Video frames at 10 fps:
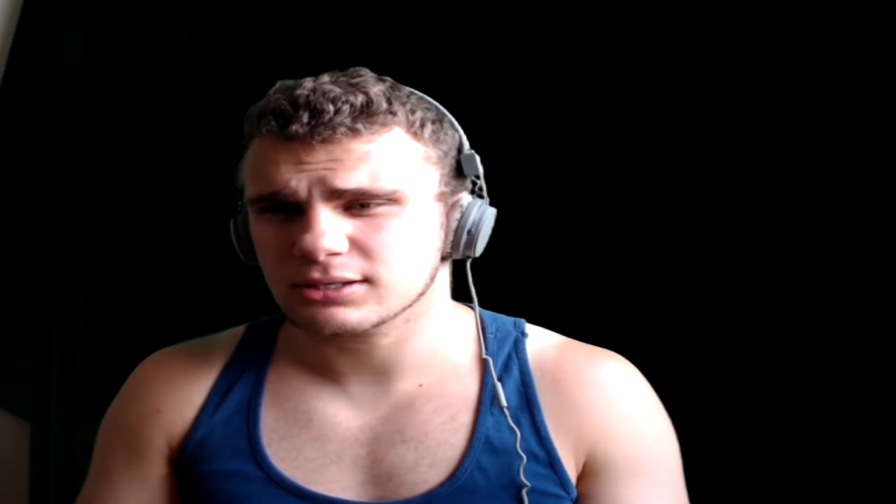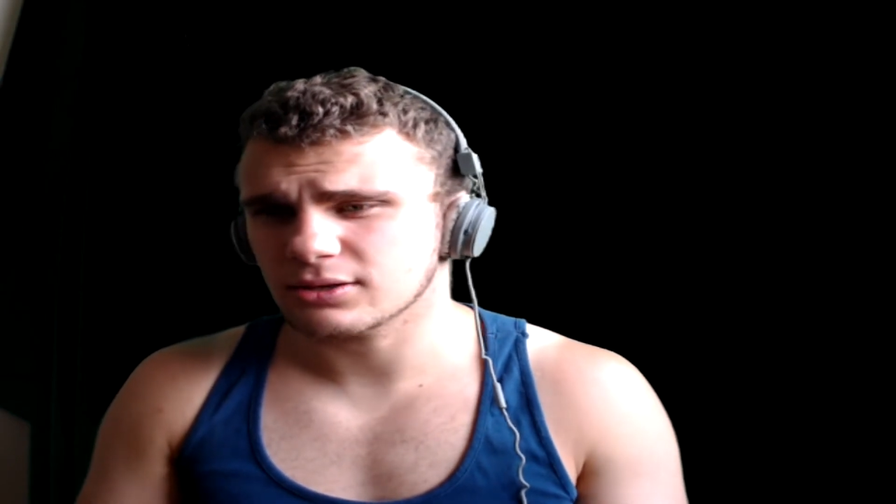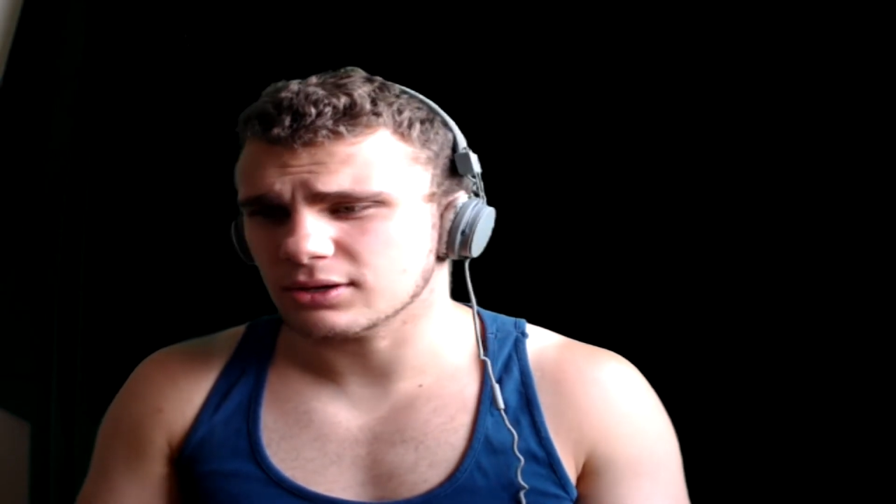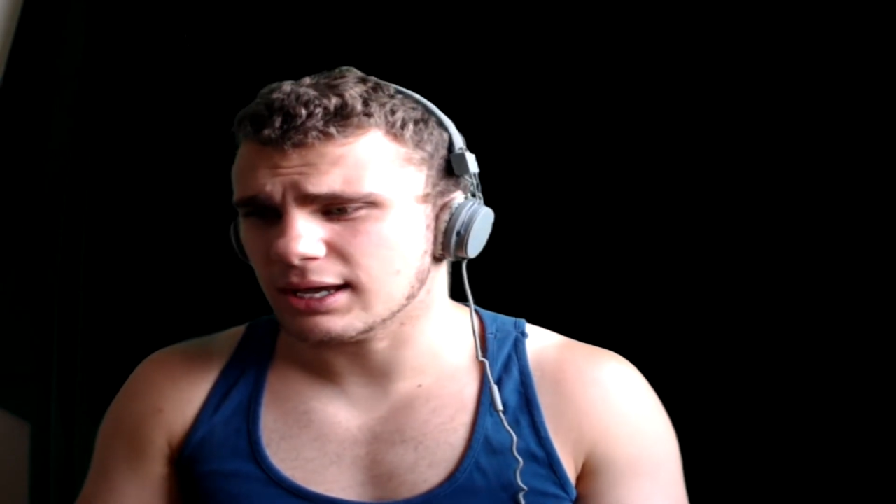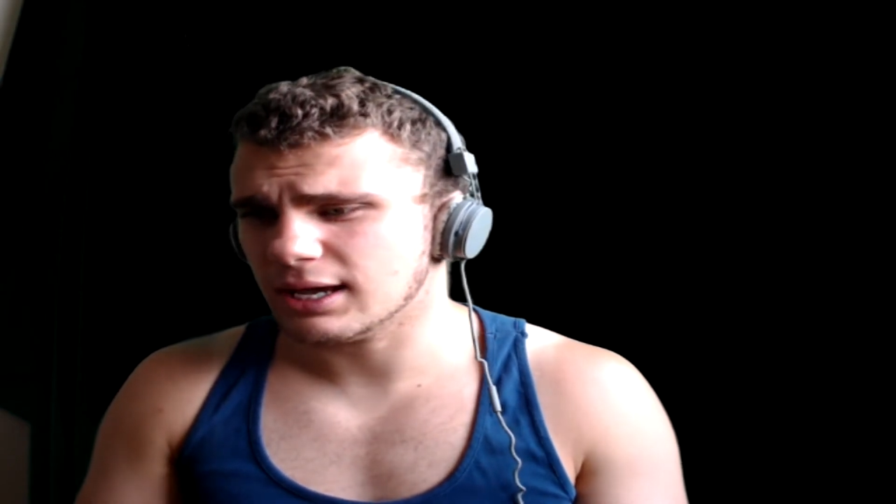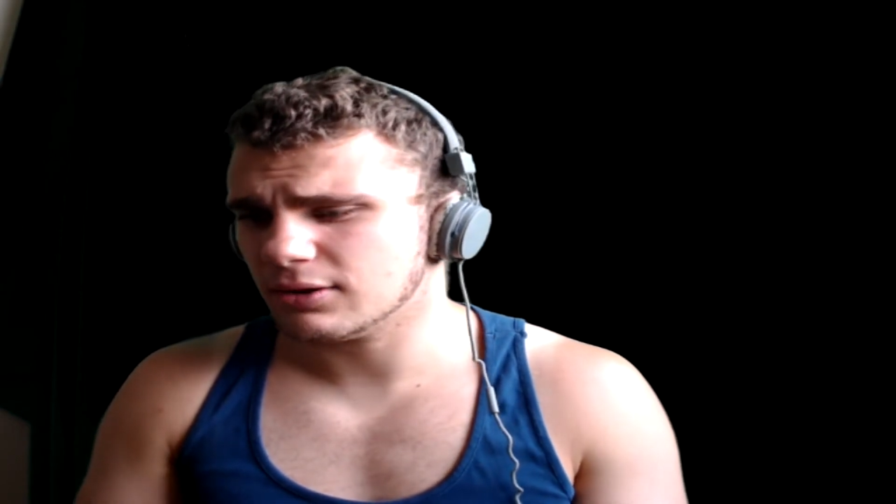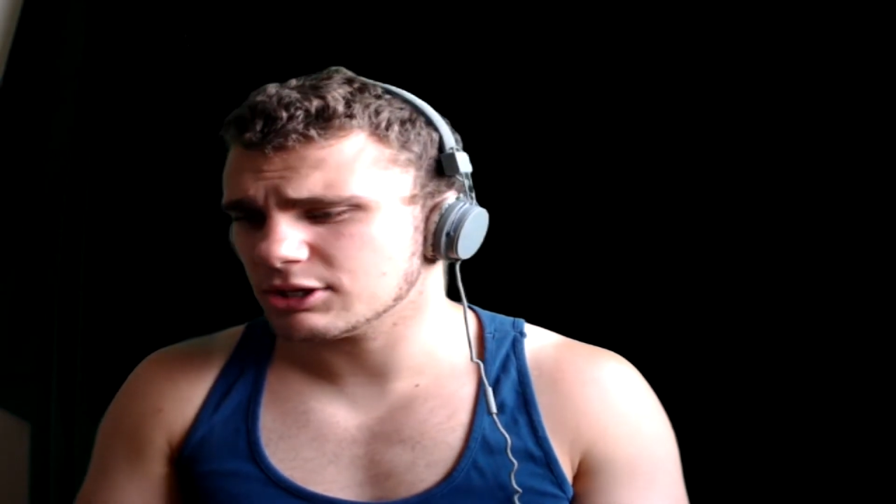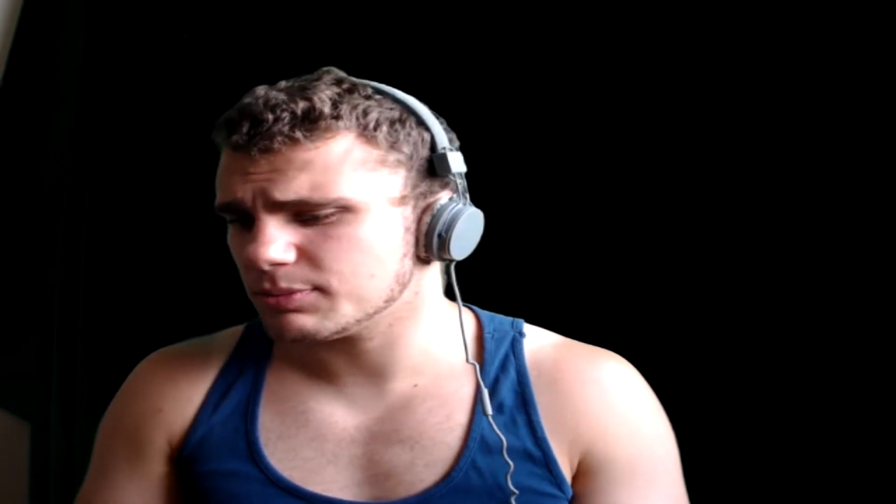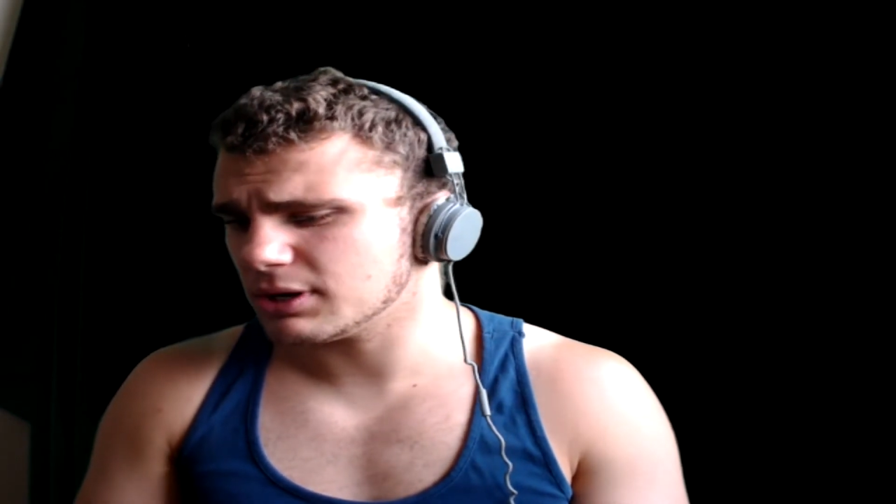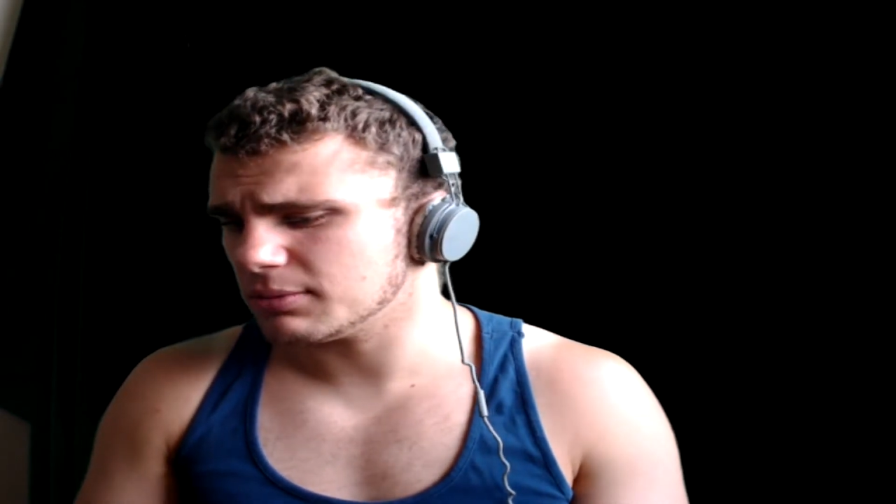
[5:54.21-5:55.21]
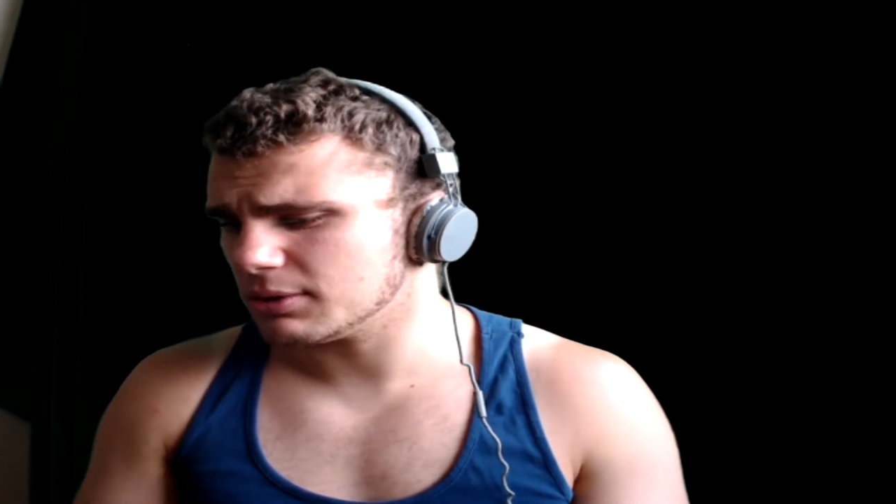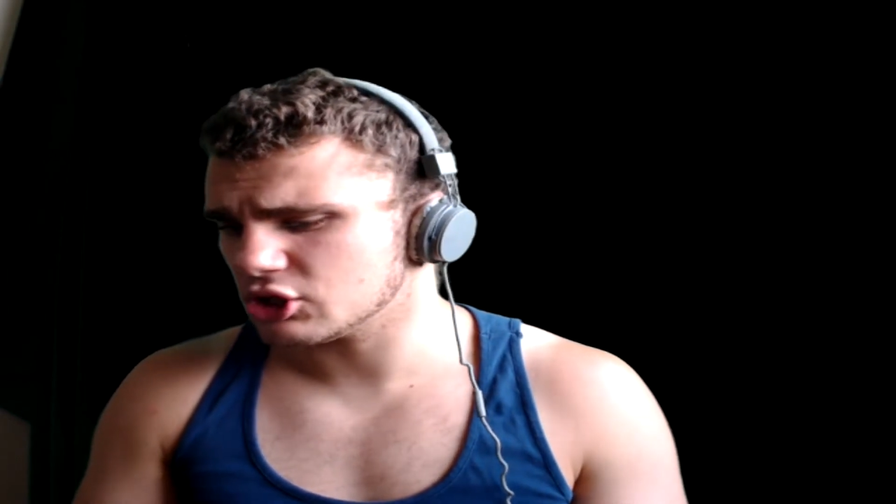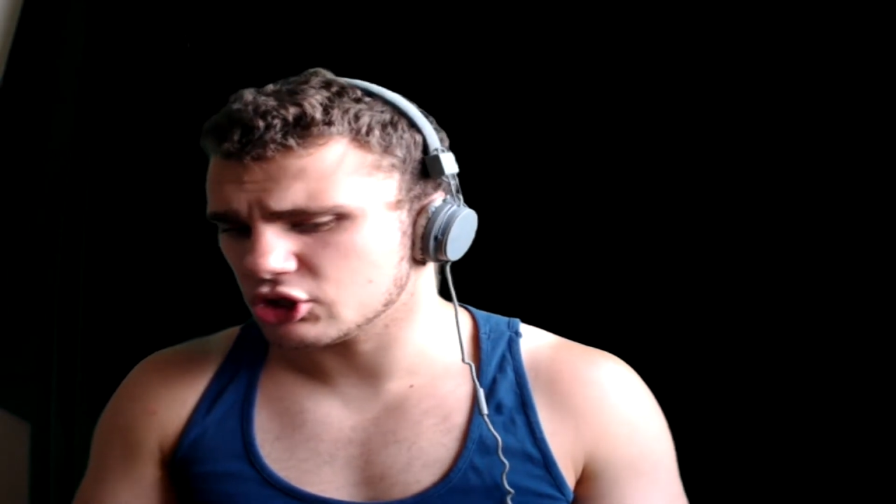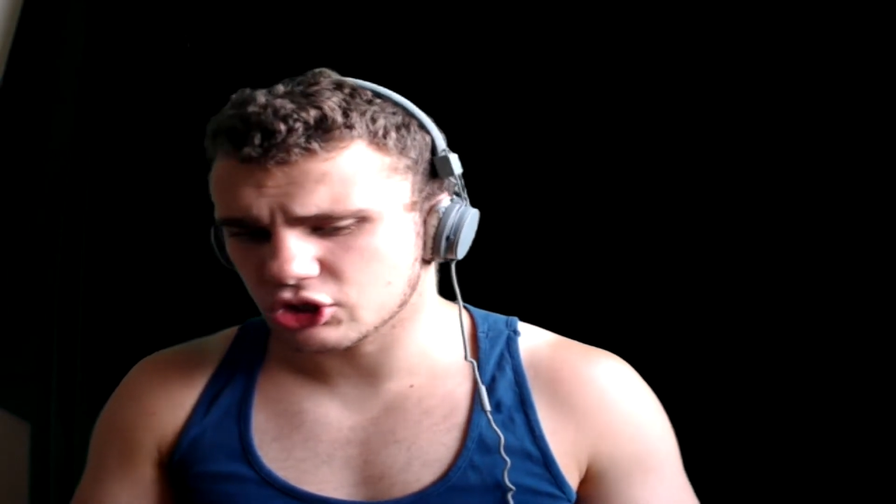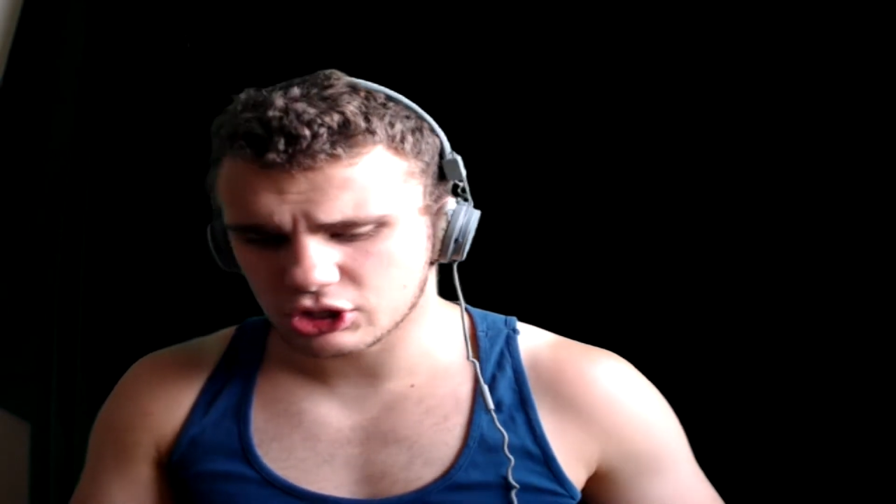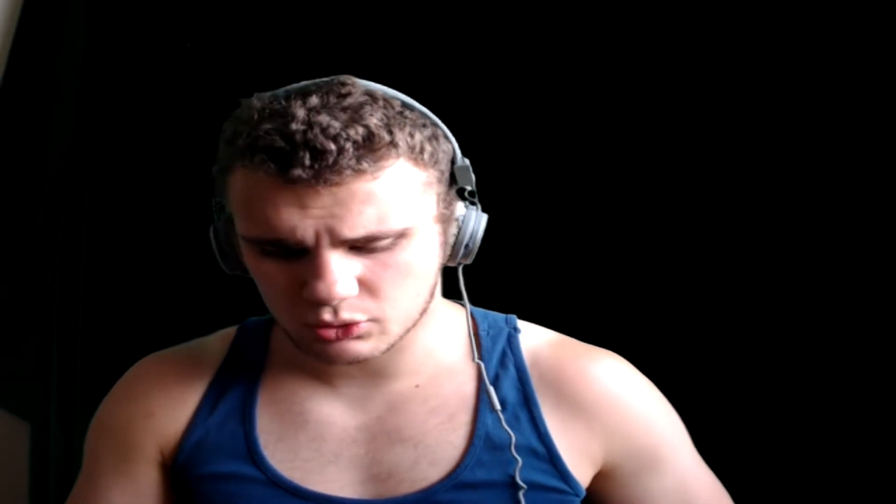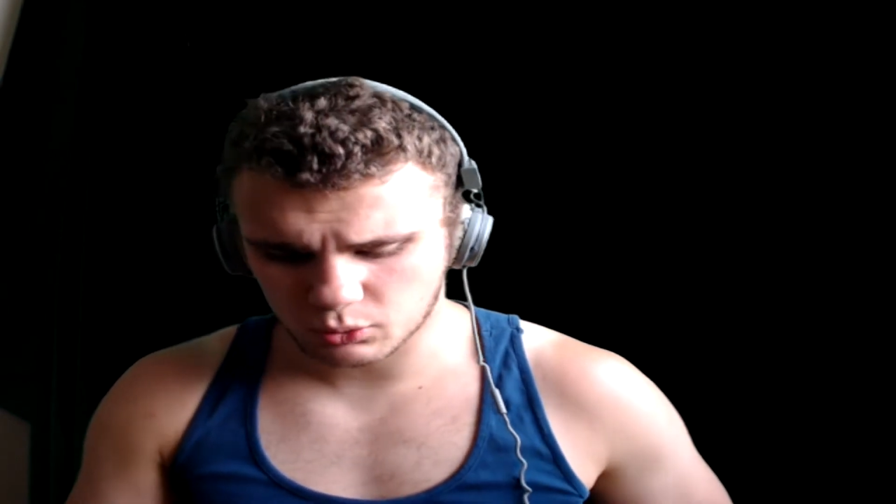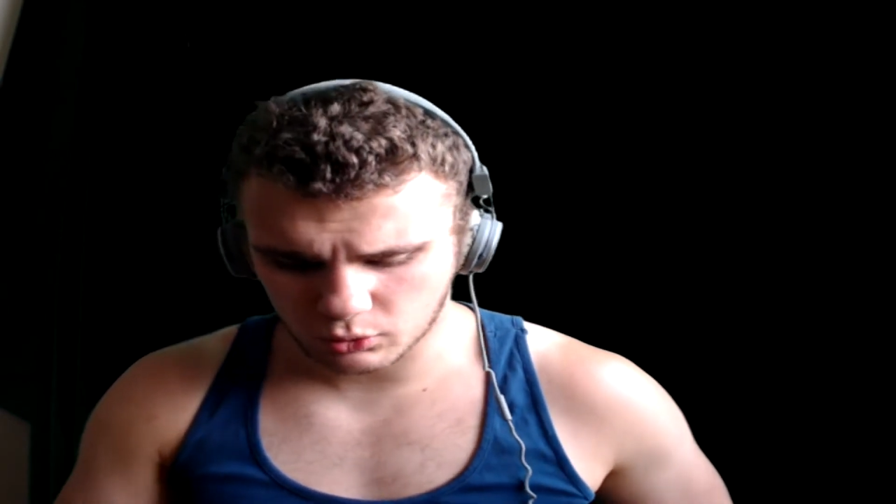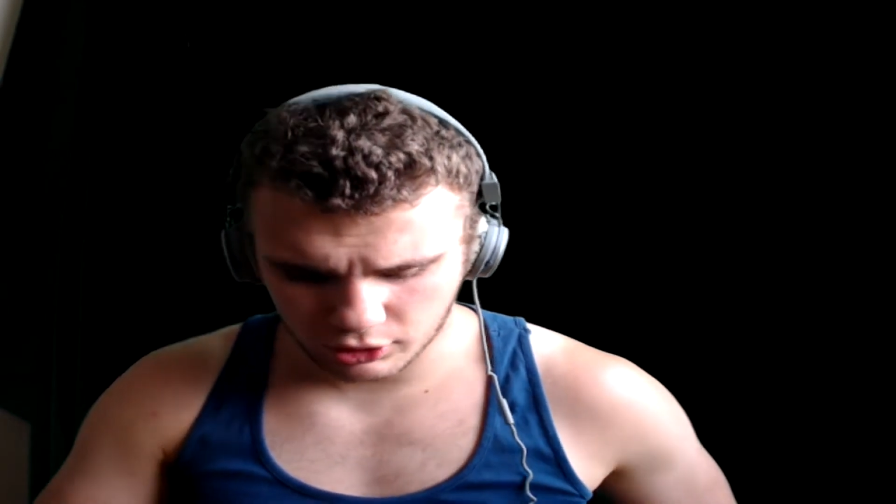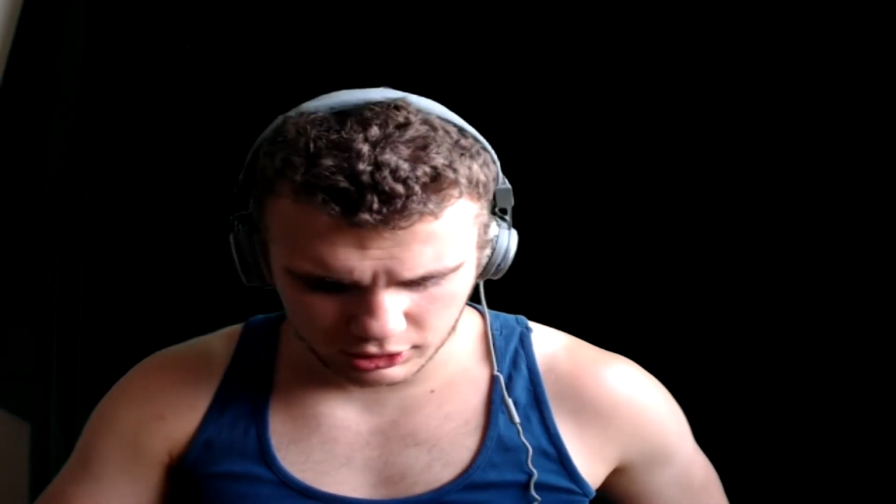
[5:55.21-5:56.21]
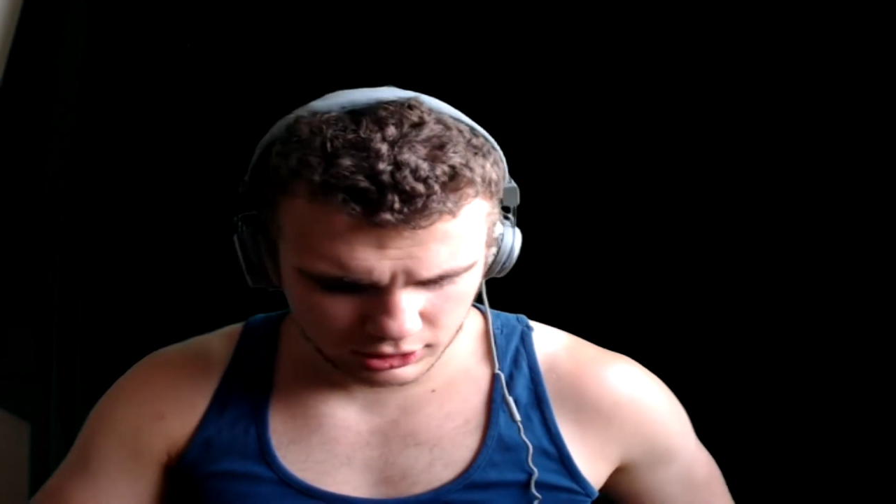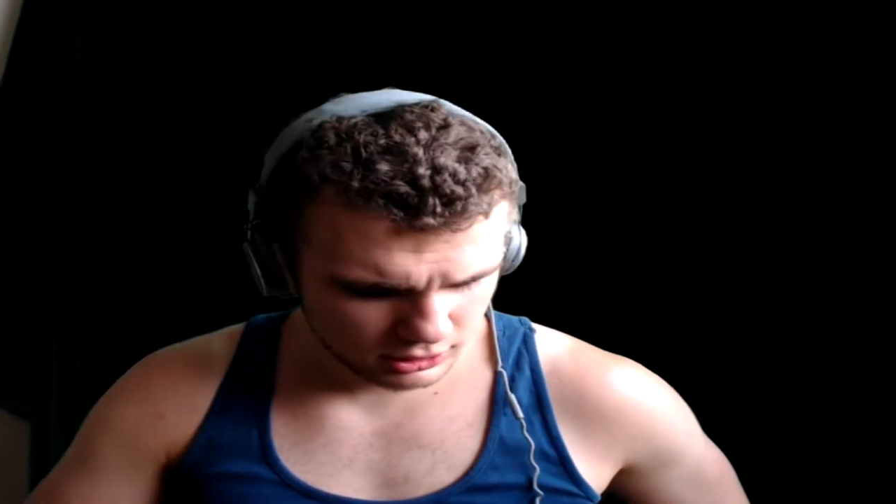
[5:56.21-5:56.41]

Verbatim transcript: Now it's pretty much just work.